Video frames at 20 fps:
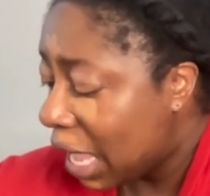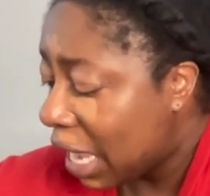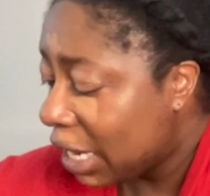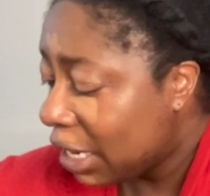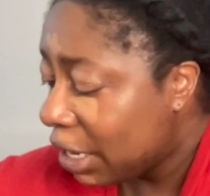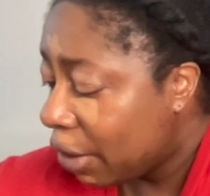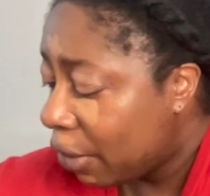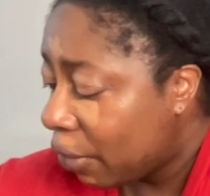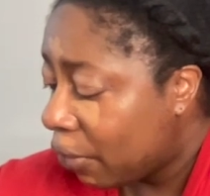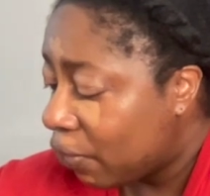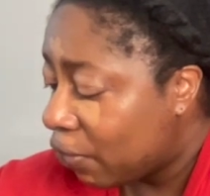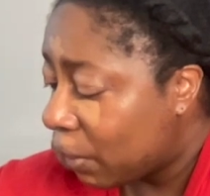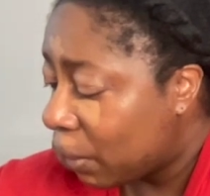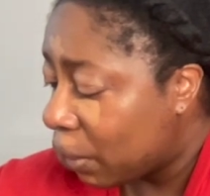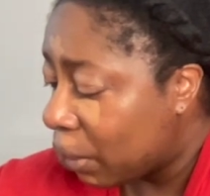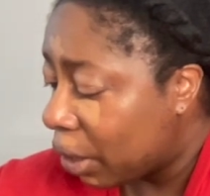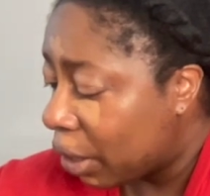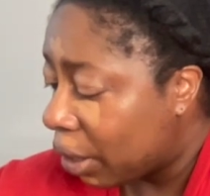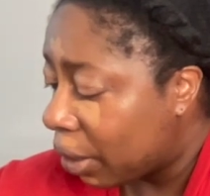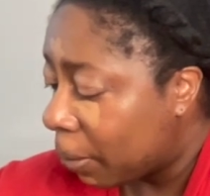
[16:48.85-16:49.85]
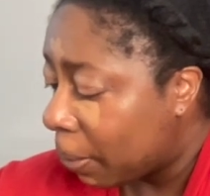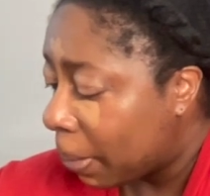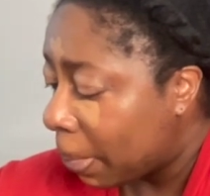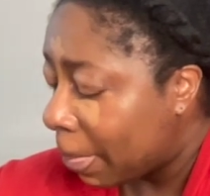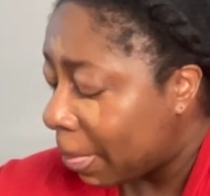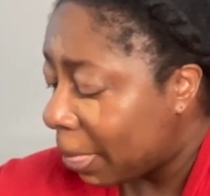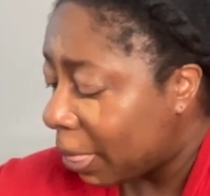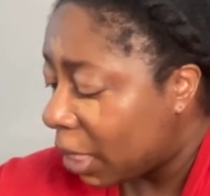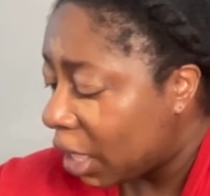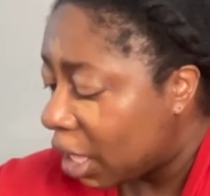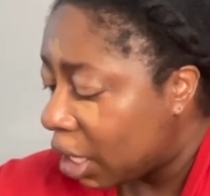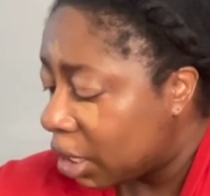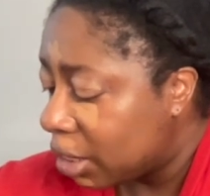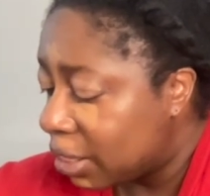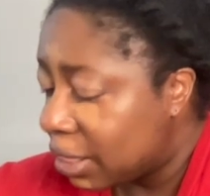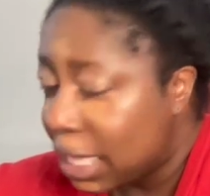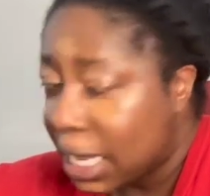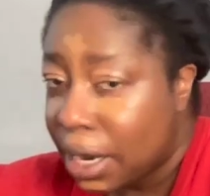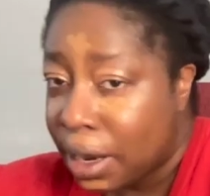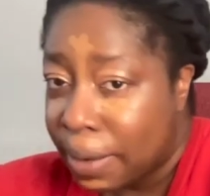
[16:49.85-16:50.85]
I know for
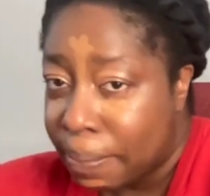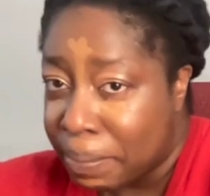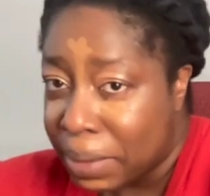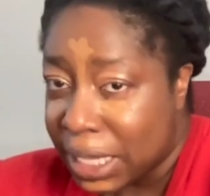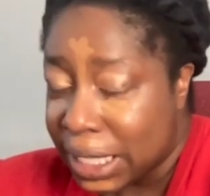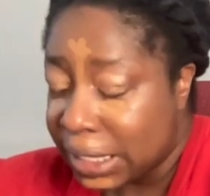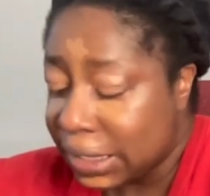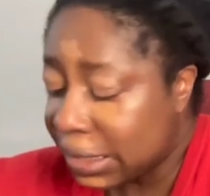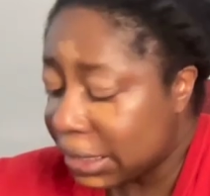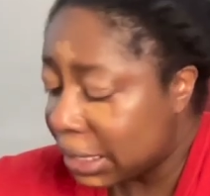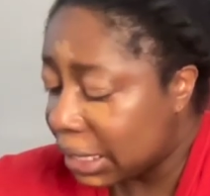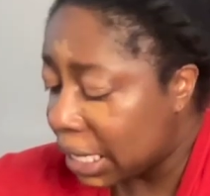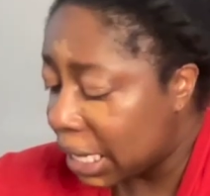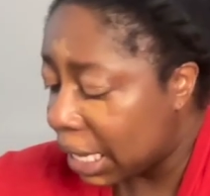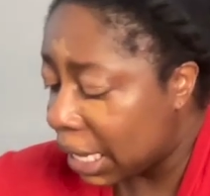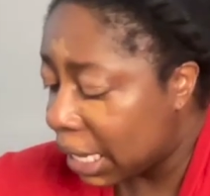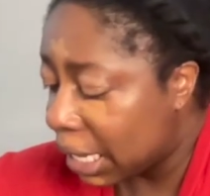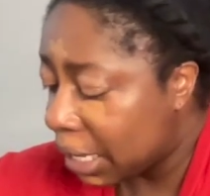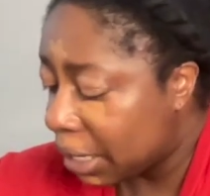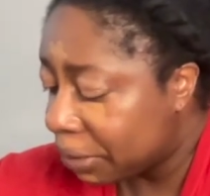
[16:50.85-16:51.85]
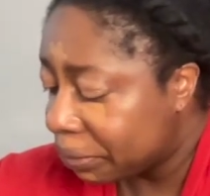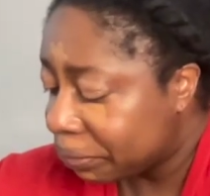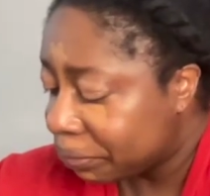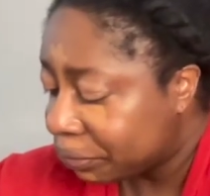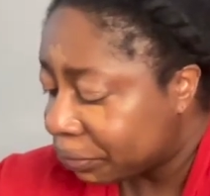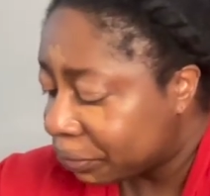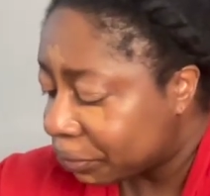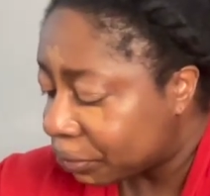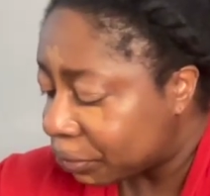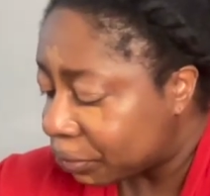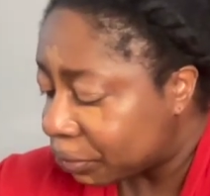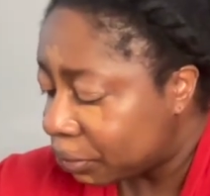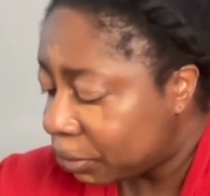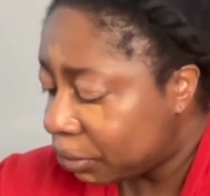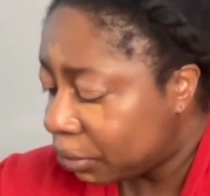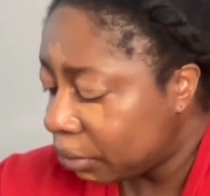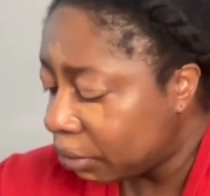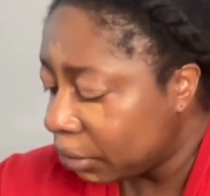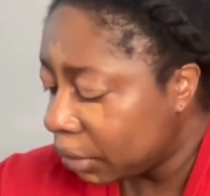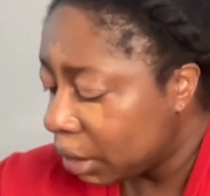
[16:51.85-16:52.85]
therapists, like,
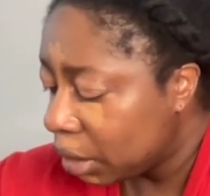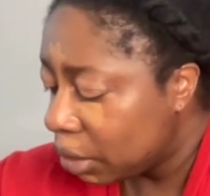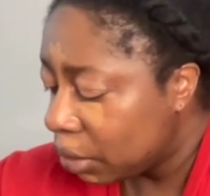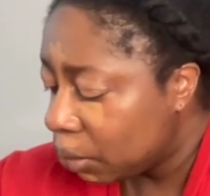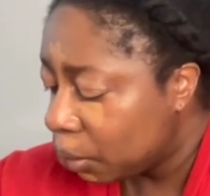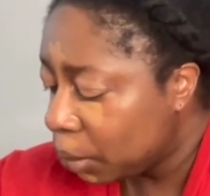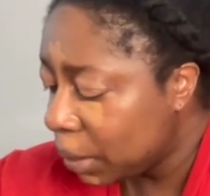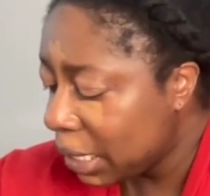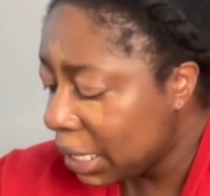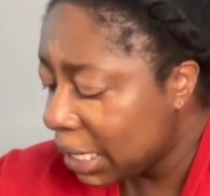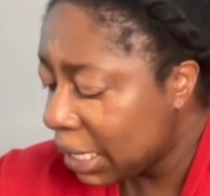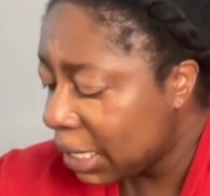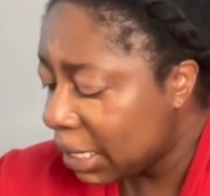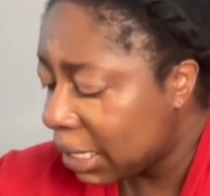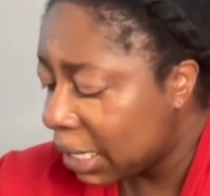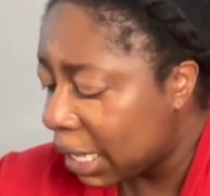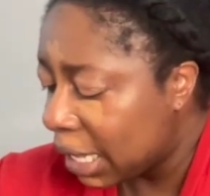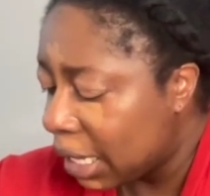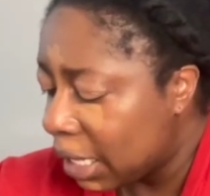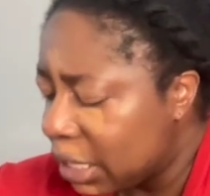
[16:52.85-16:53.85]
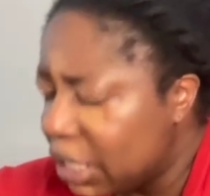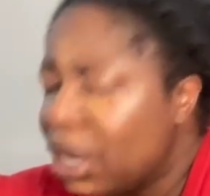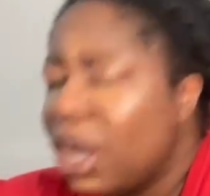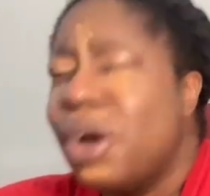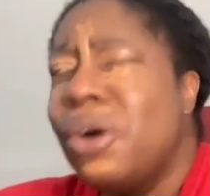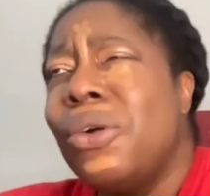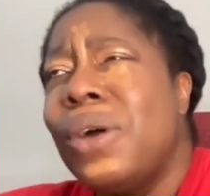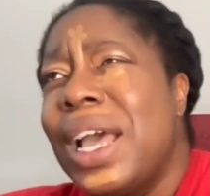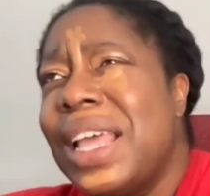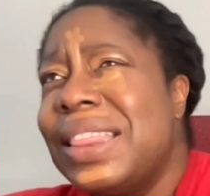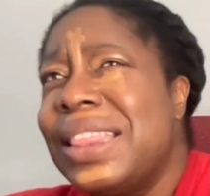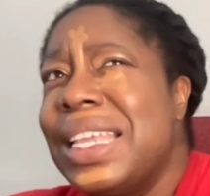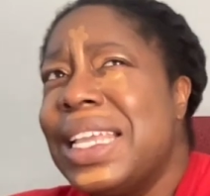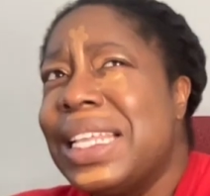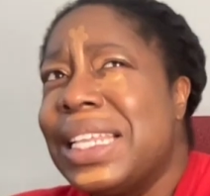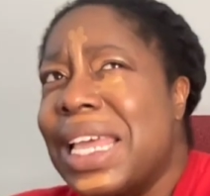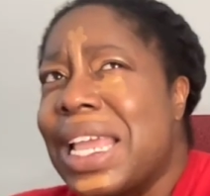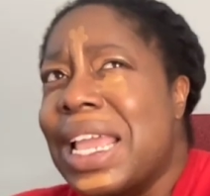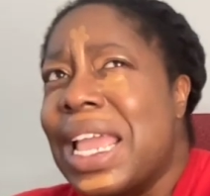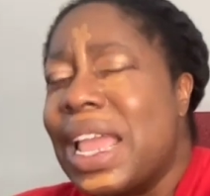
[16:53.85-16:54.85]
we get like, no, I
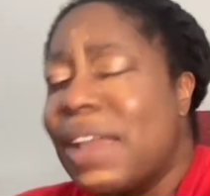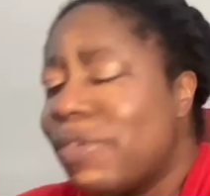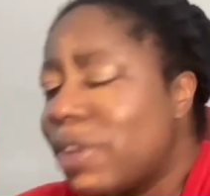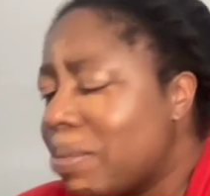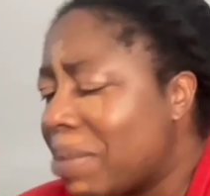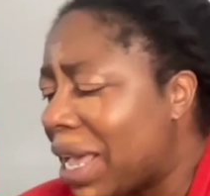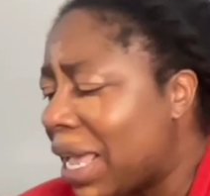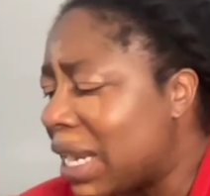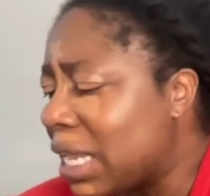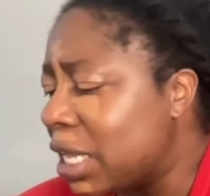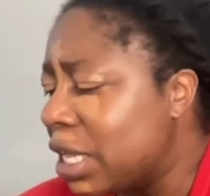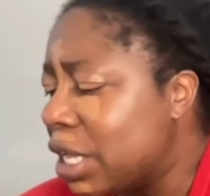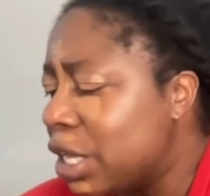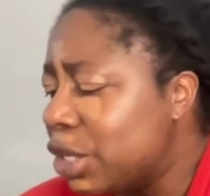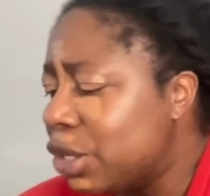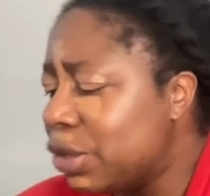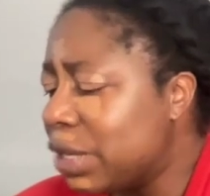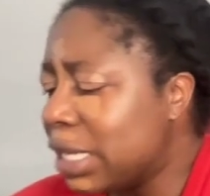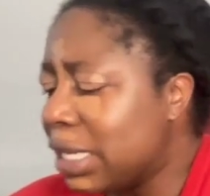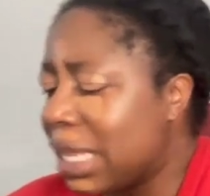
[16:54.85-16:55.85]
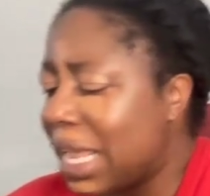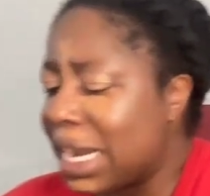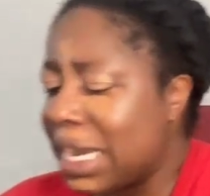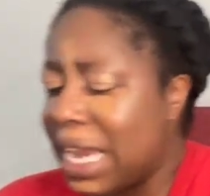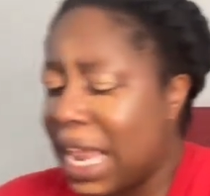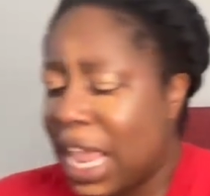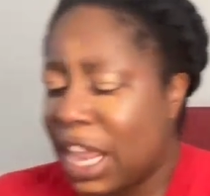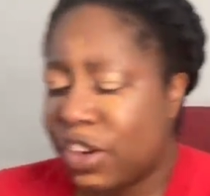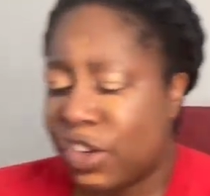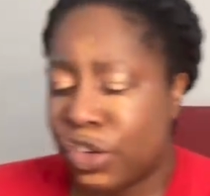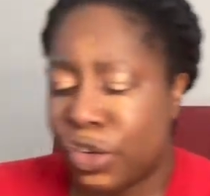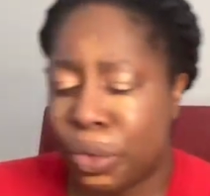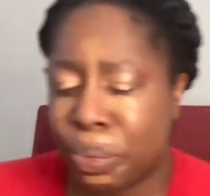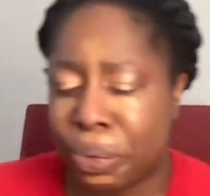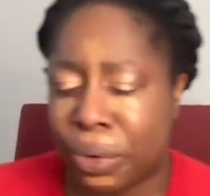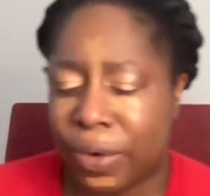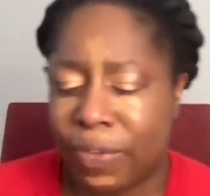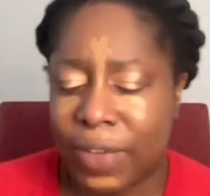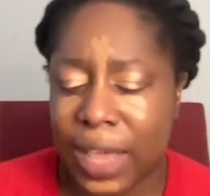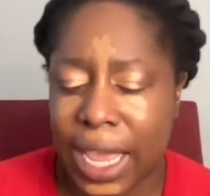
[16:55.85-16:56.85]
think like everybody, you get like national
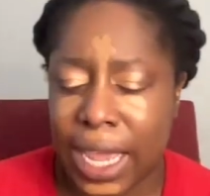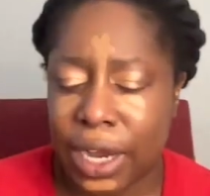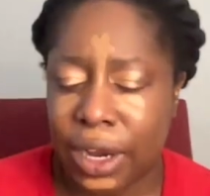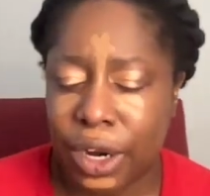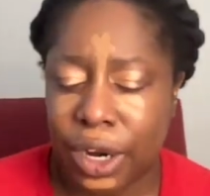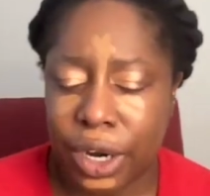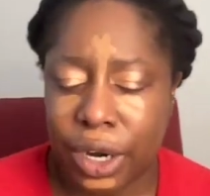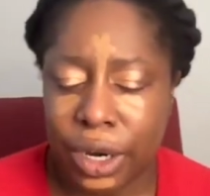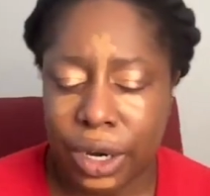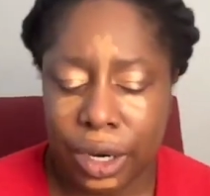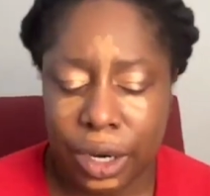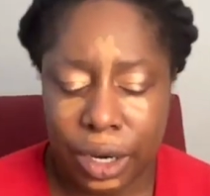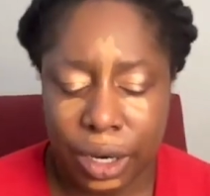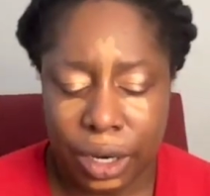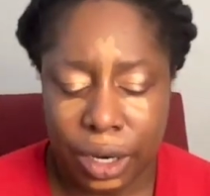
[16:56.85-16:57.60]
provider